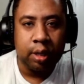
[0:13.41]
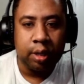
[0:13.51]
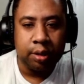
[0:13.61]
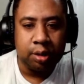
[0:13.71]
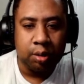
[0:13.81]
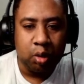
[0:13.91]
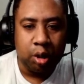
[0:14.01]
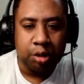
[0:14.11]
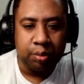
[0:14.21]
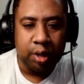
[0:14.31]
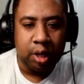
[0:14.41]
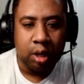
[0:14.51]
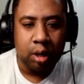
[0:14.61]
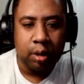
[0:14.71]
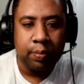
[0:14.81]
It's your boy Jermaine
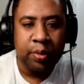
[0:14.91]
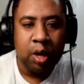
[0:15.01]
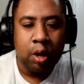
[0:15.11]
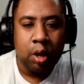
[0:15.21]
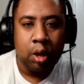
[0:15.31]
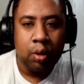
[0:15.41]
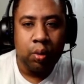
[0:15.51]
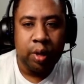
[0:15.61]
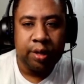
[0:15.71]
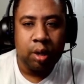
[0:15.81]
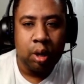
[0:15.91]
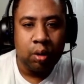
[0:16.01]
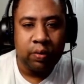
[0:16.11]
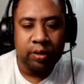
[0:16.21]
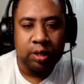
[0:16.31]
here with
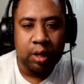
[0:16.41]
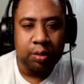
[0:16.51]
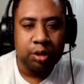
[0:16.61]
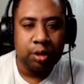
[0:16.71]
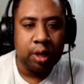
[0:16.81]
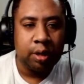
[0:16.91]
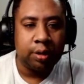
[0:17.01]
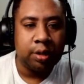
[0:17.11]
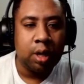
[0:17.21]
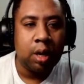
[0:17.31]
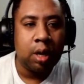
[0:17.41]
Overtime Traders.